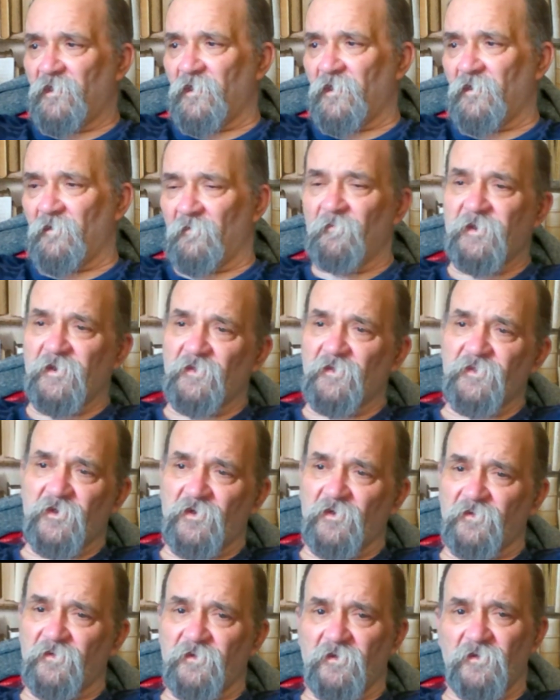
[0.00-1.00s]
I mean,
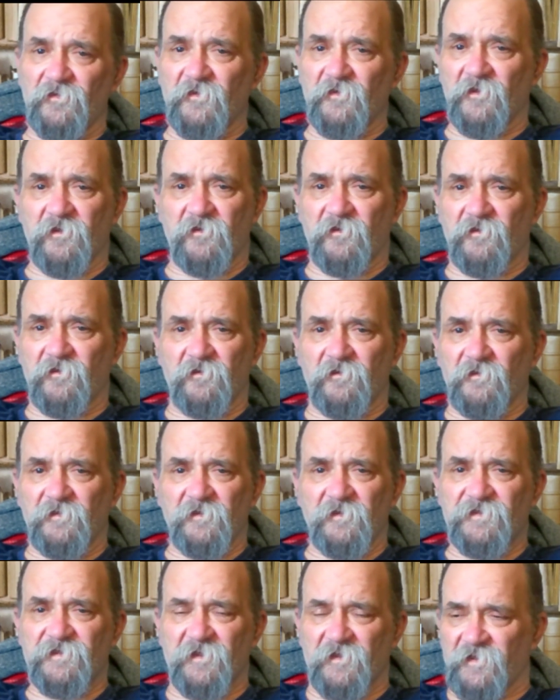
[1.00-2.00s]
other
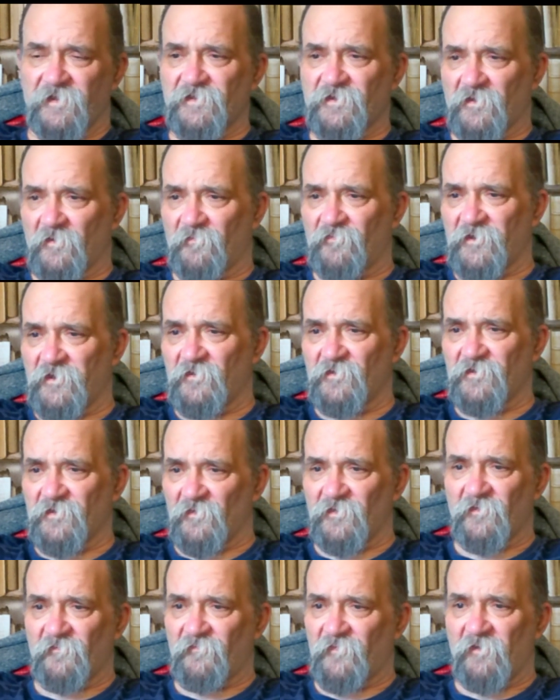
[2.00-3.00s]
cities could produce
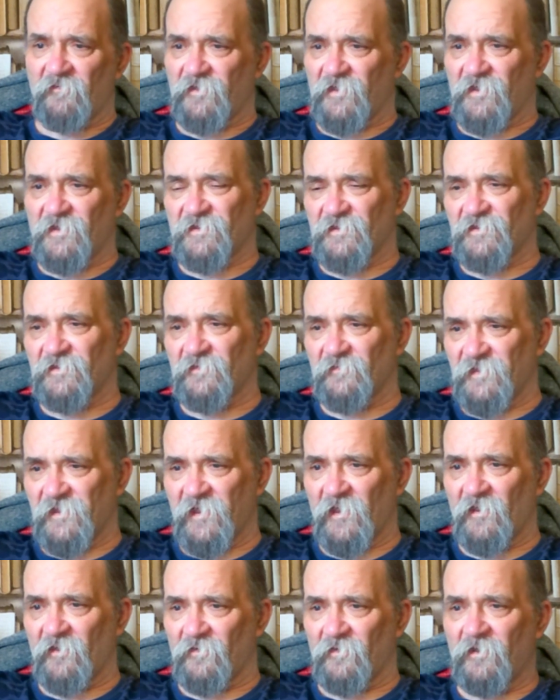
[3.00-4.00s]
other variations of
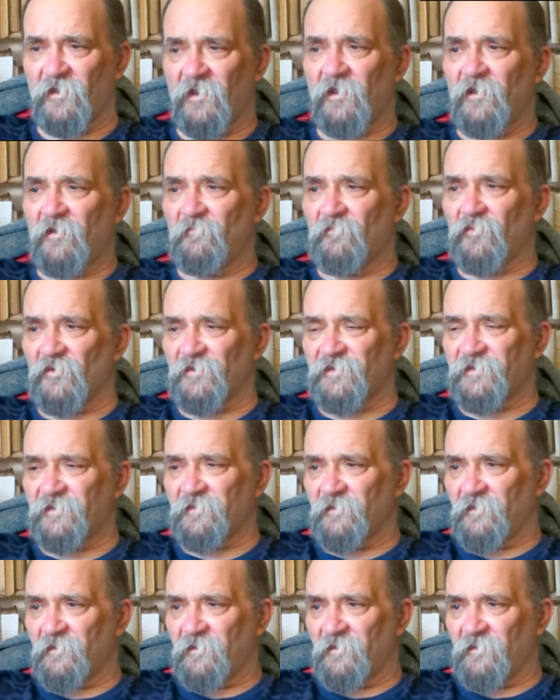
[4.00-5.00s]
the yellow, but